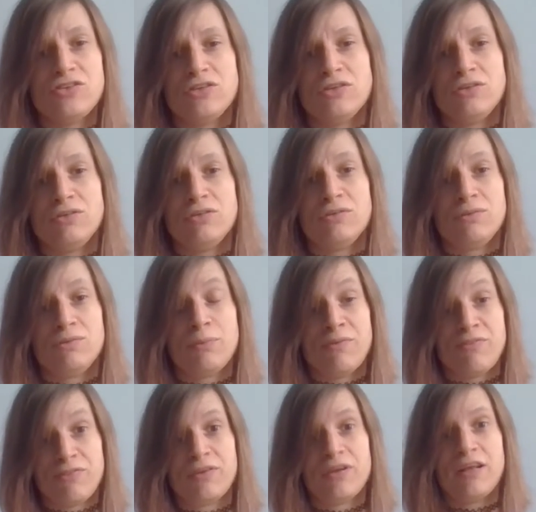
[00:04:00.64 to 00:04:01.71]
to
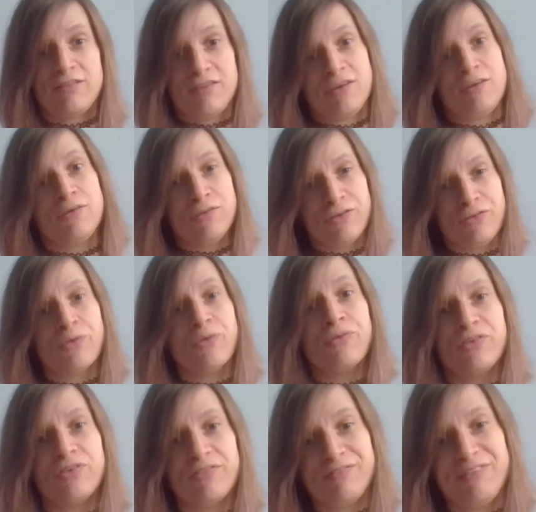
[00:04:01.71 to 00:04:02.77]
with to, to
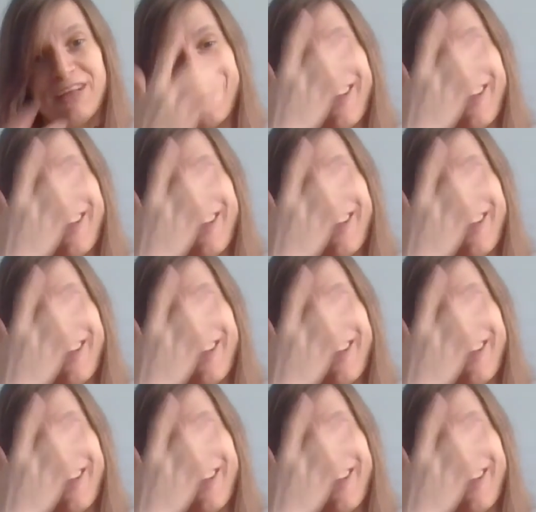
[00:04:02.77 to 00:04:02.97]
sort of you